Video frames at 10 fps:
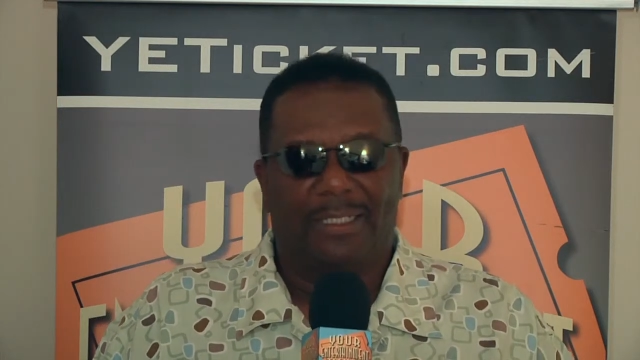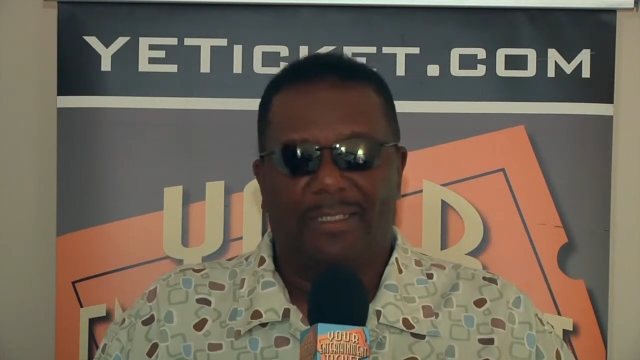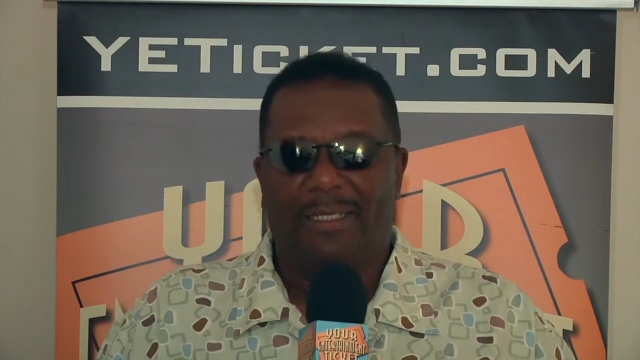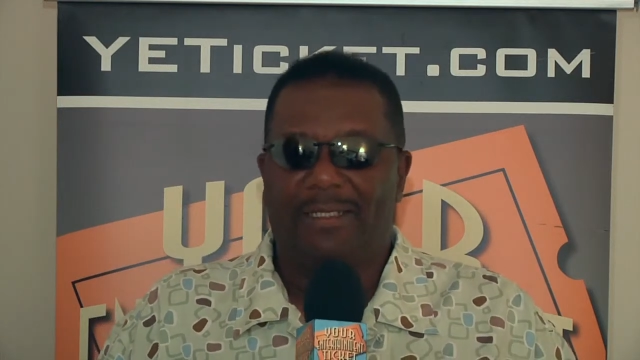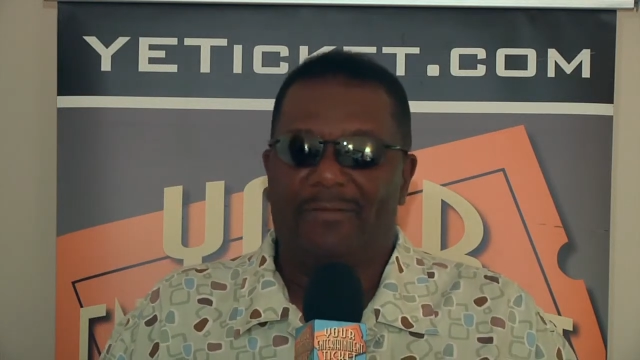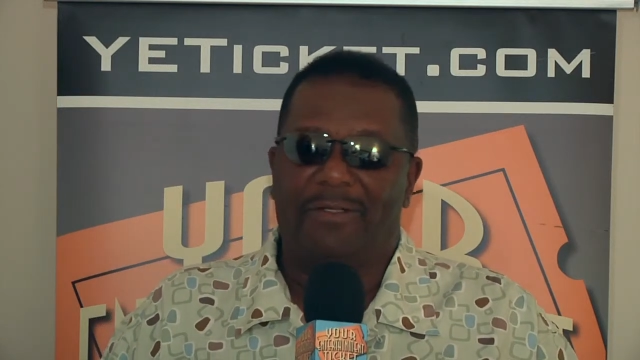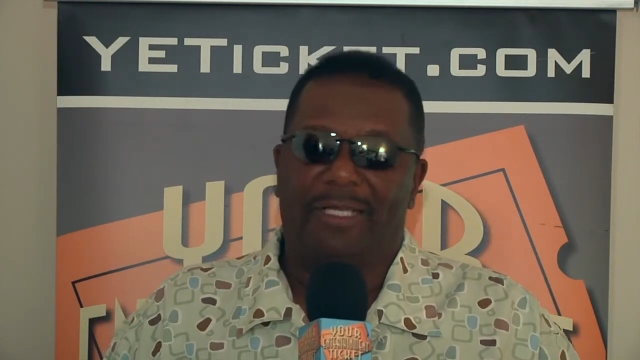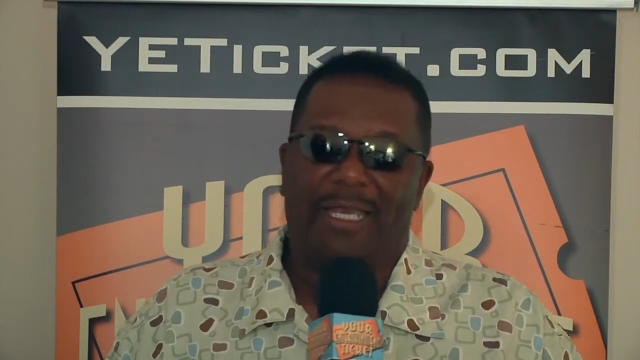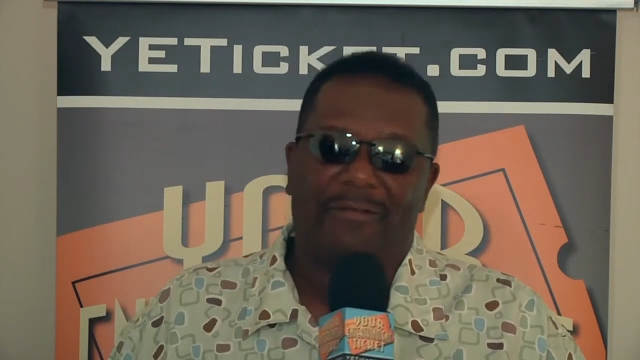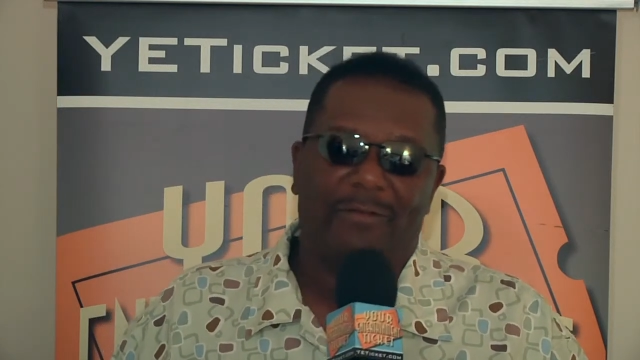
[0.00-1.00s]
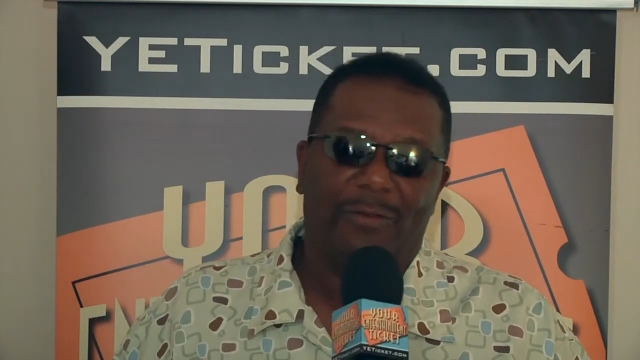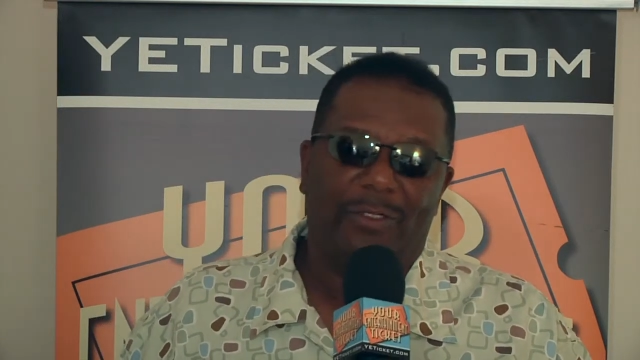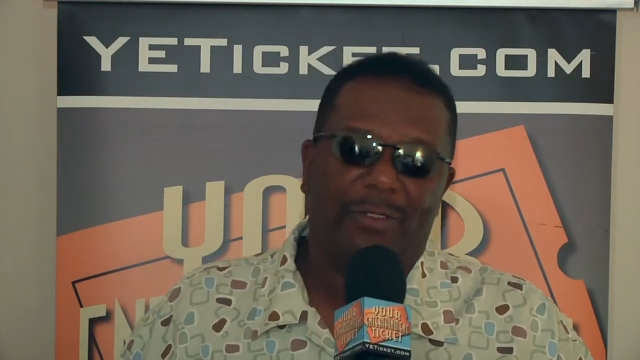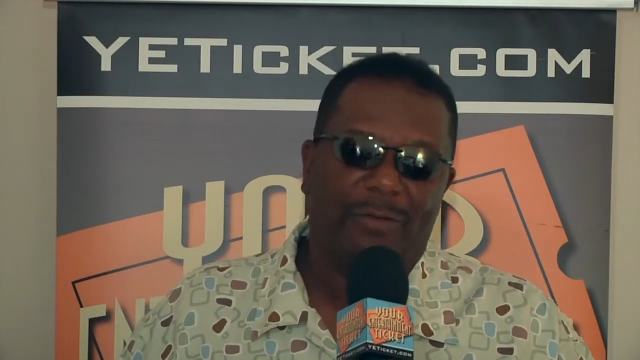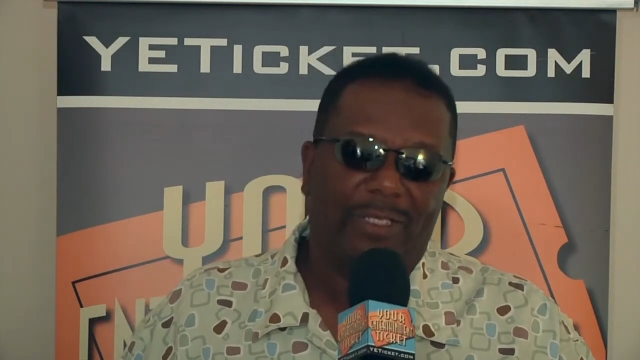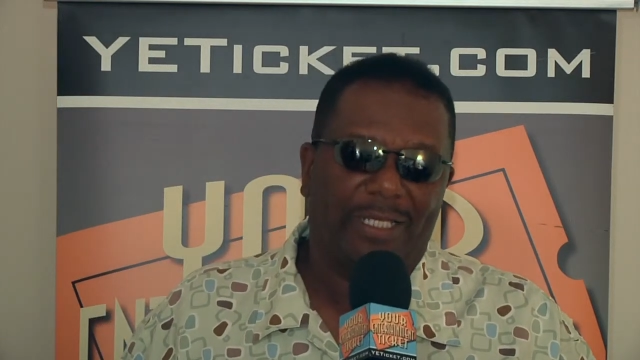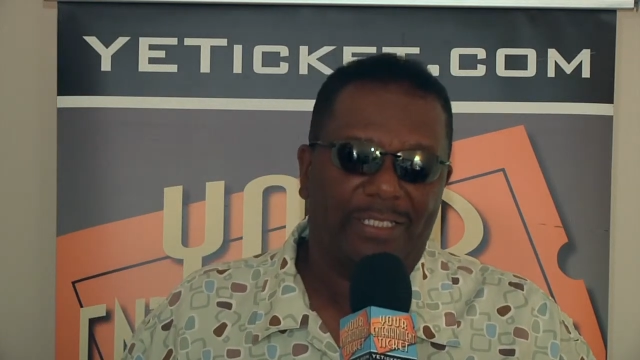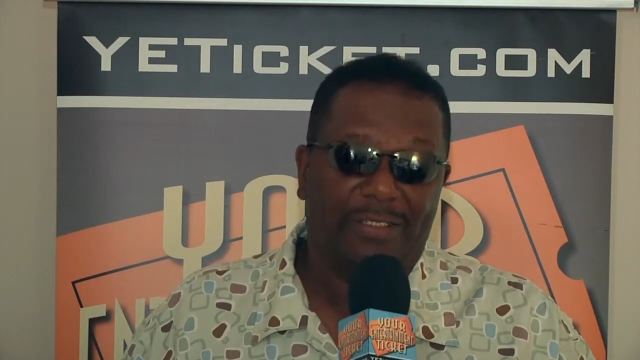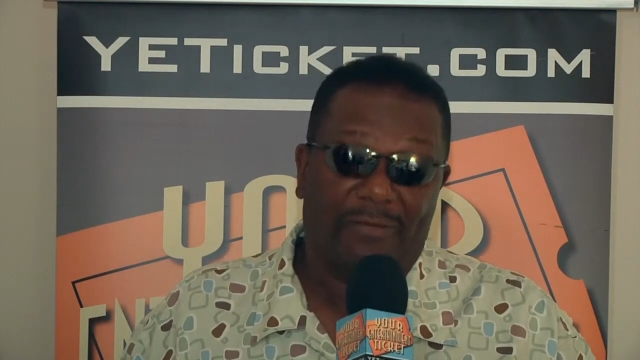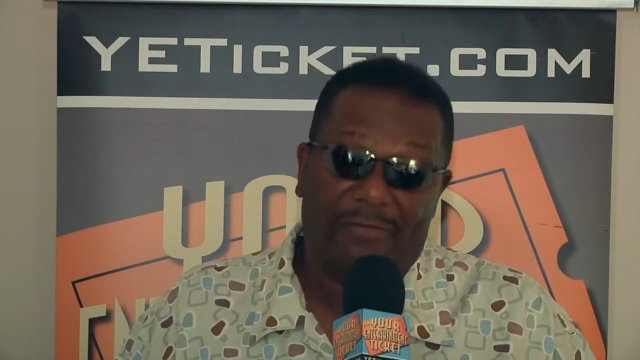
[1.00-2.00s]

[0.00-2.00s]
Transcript: they didn't really have a real good relationship.